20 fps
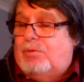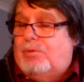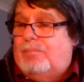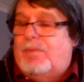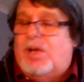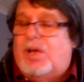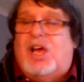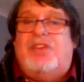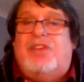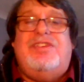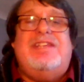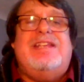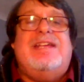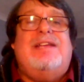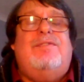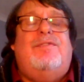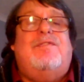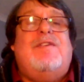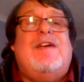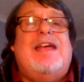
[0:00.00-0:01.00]
Martin
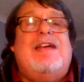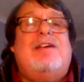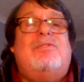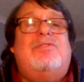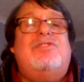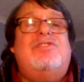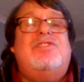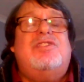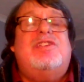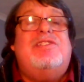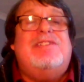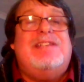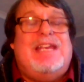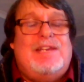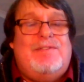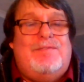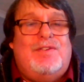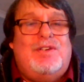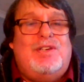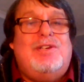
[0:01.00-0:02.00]
had found
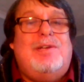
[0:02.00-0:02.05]
Nathan